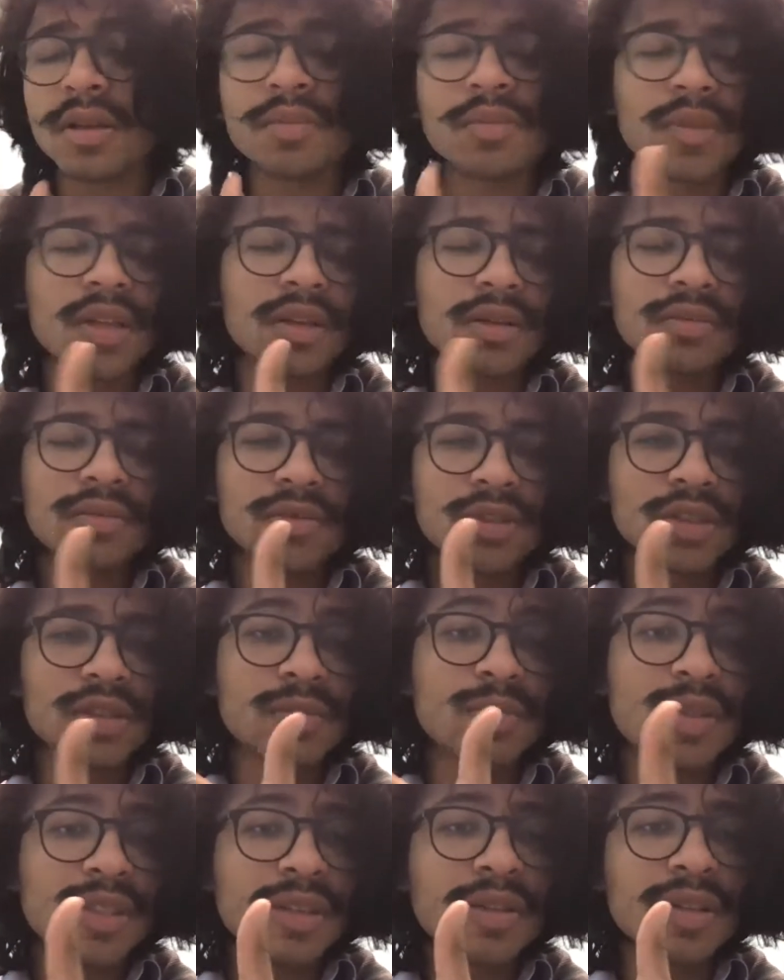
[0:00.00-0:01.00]
like just
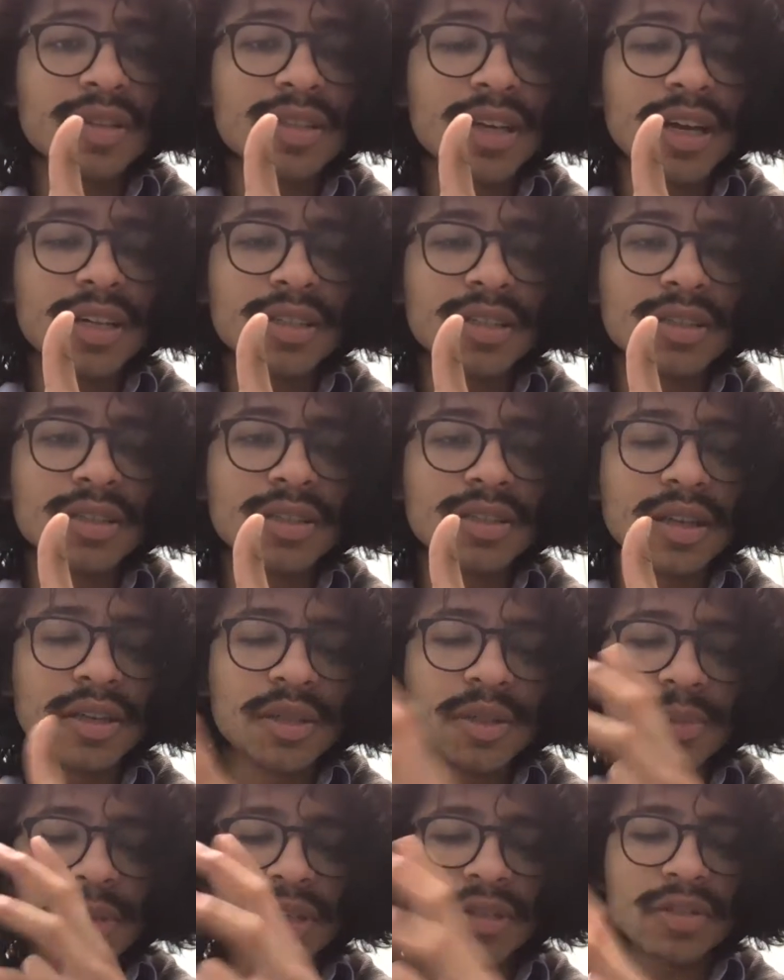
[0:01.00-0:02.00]
synthesize it and such,
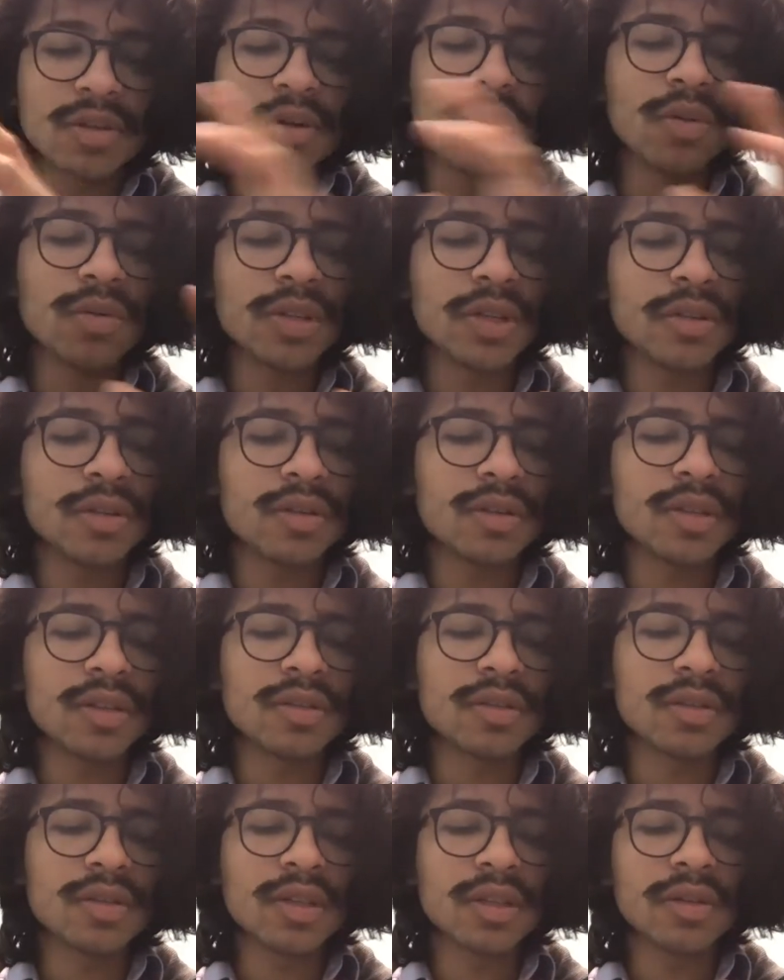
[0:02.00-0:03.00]
but it's a whole nother thing
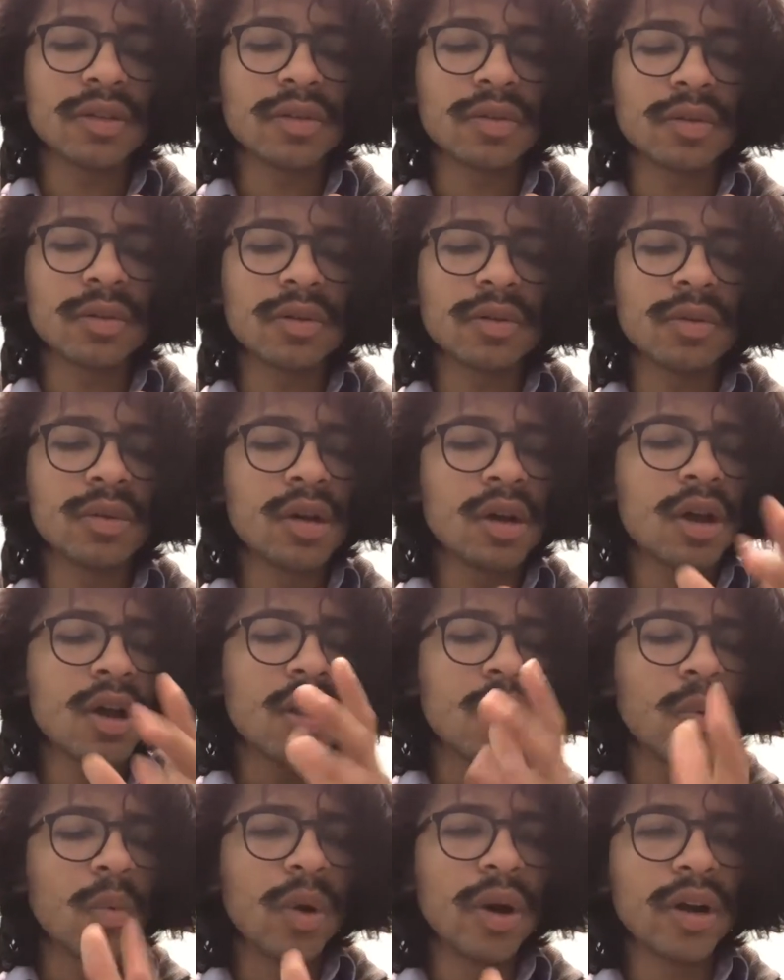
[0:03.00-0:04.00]
to think through
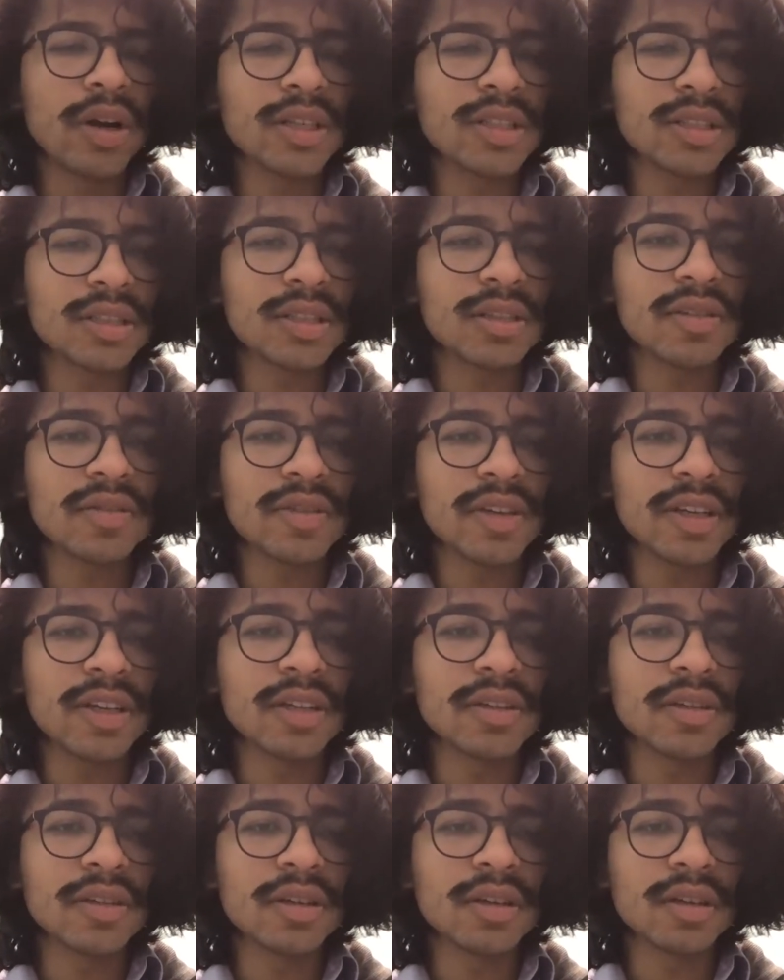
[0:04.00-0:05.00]
where is it going to
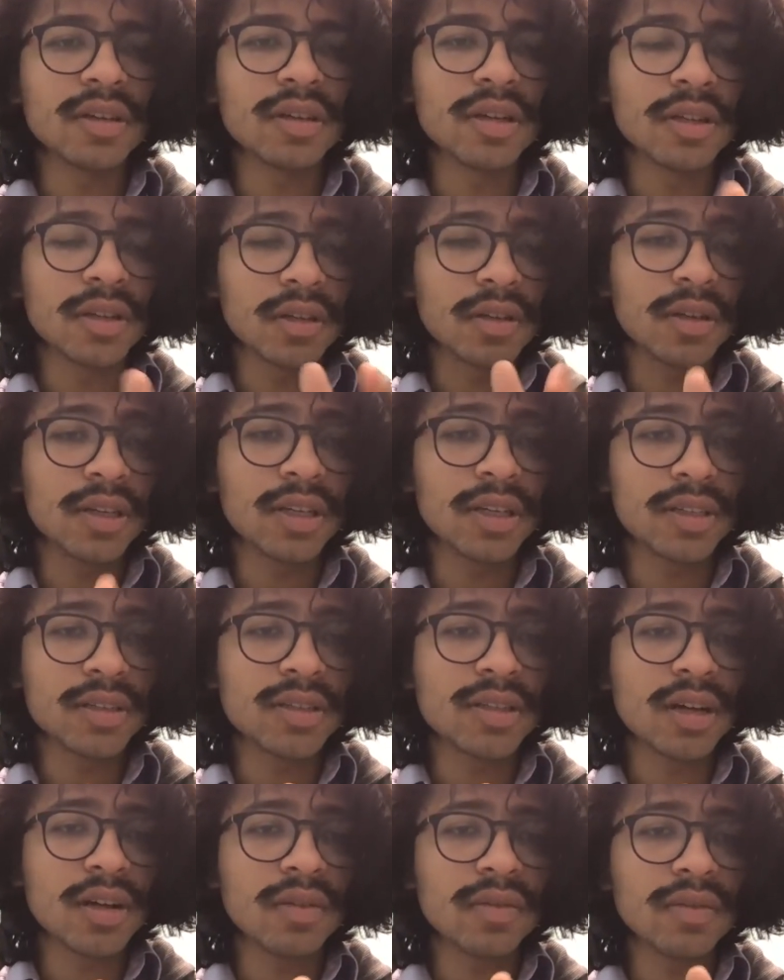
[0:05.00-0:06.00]
fit in the clinic
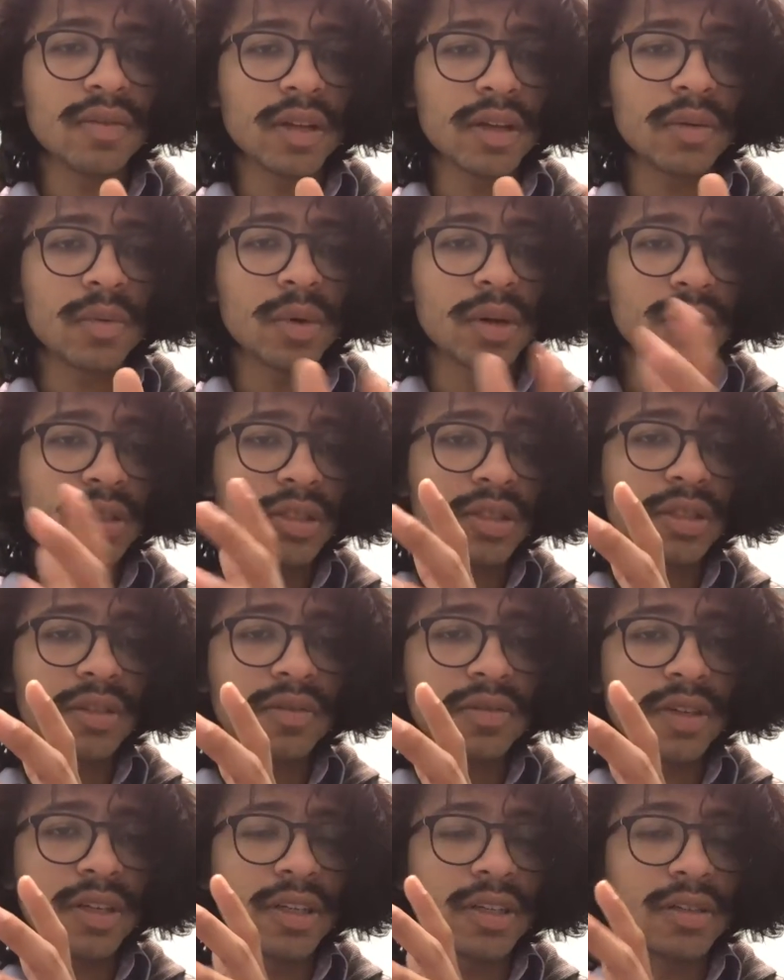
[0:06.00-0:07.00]
itself, like where is it going to
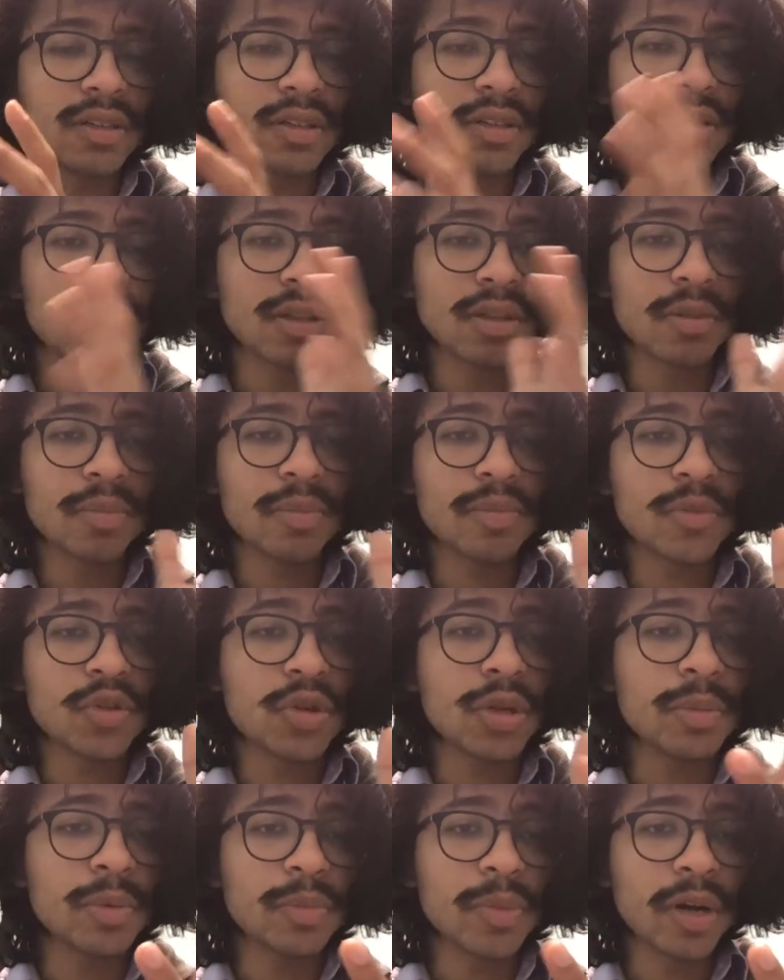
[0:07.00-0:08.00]
fit in the
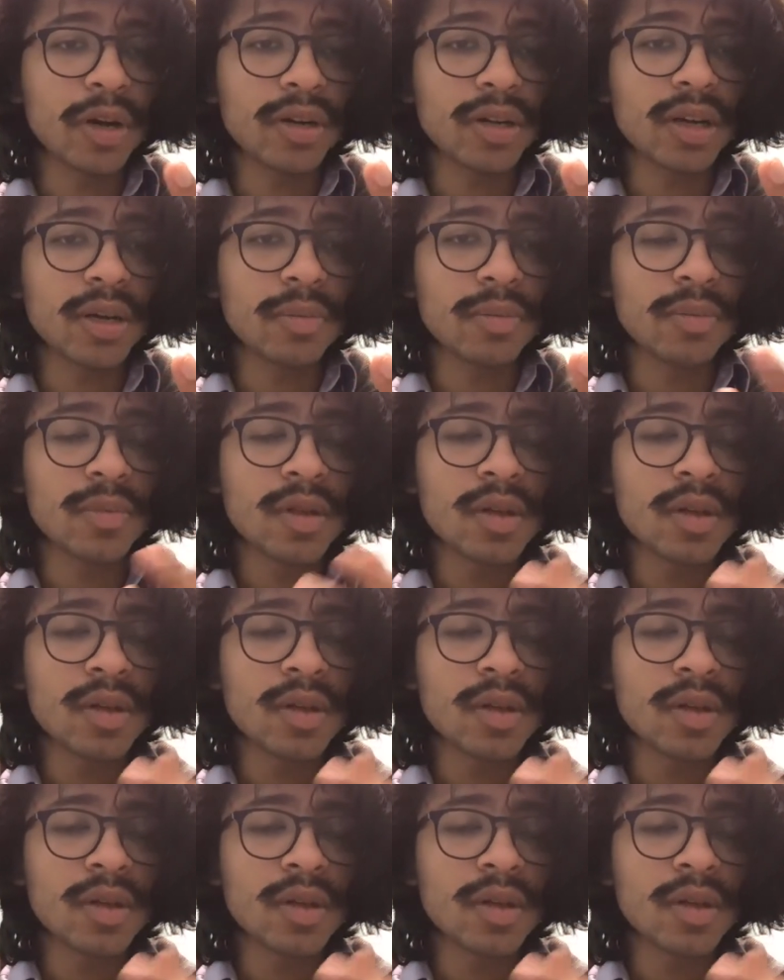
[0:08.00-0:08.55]
treatment paradigm.